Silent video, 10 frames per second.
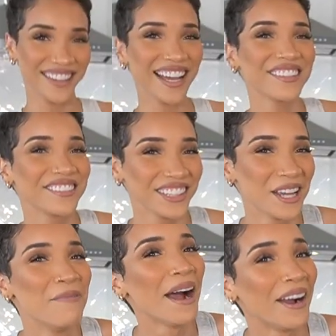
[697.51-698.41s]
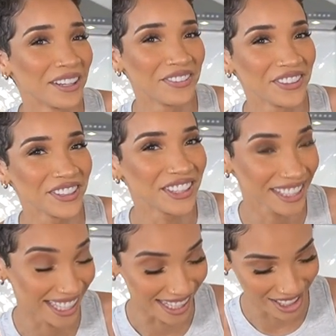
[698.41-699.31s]
so I have a really powerful
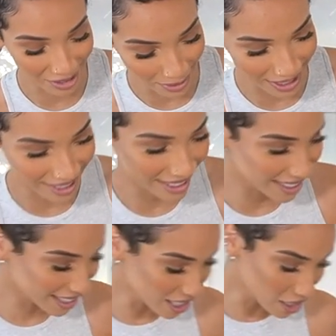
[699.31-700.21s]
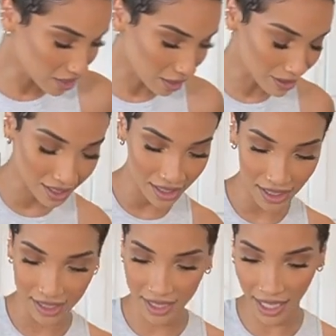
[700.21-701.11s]
Ninja blender. So I'm just
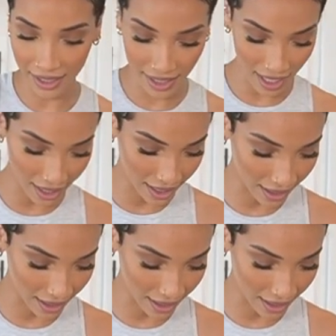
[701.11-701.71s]
gonna like take